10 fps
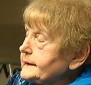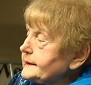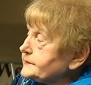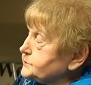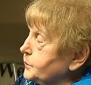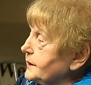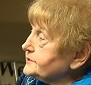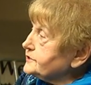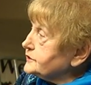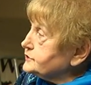It
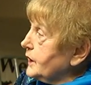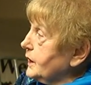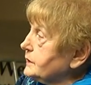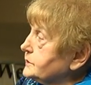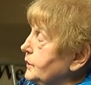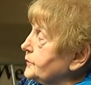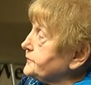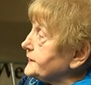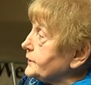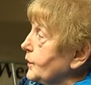was the dawn
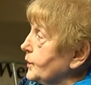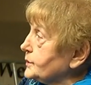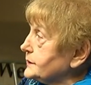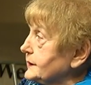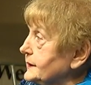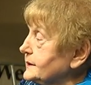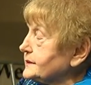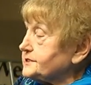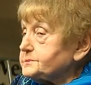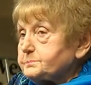of an
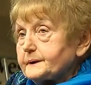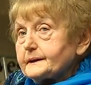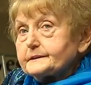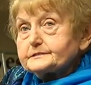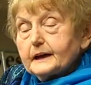early spring